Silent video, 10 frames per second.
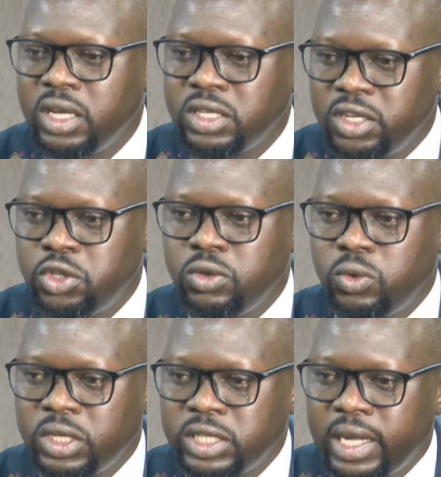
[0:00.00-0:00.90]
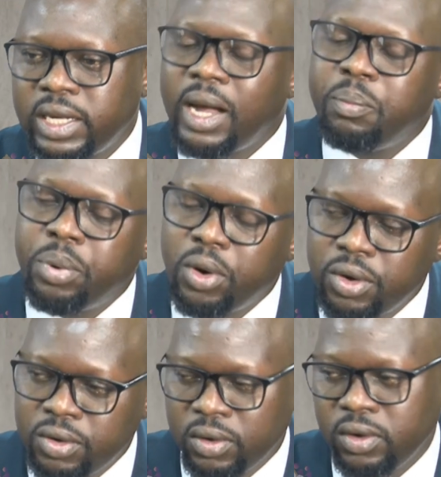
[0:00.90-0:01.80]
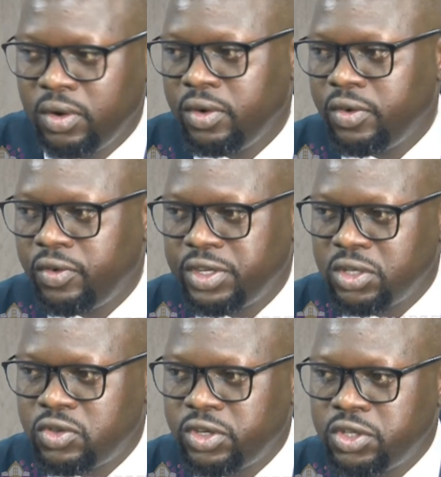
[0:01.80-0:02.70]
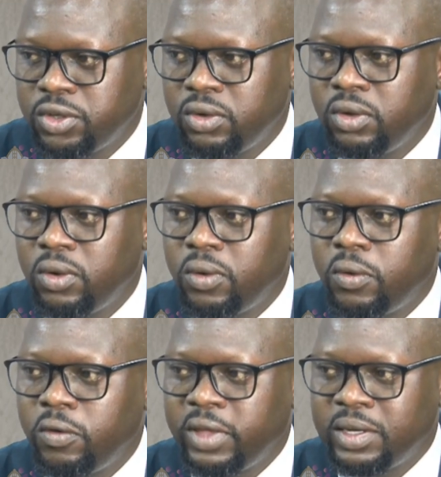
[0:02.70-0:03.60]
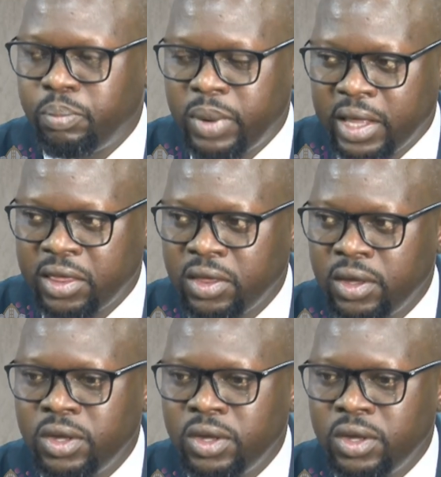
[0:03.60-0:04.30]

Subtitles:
is issued to a child upon registration of that birth.